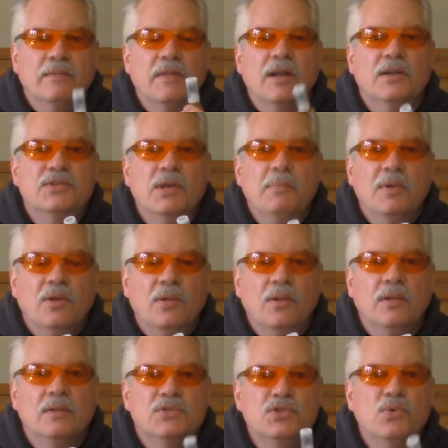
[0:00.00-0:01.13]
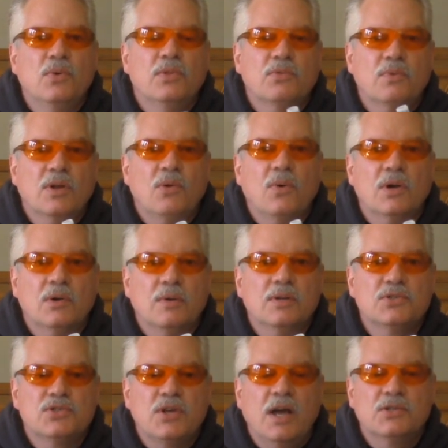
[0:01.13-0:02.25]
than a typical two and three quarter
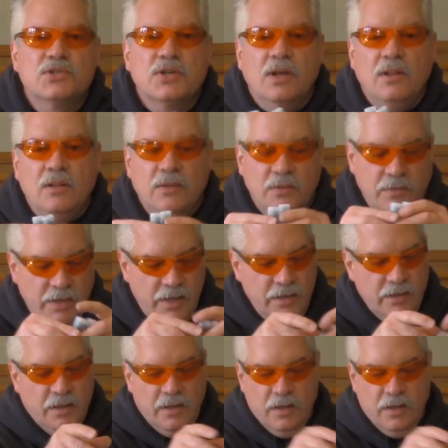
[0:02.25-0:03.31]
inch shot shell, okay?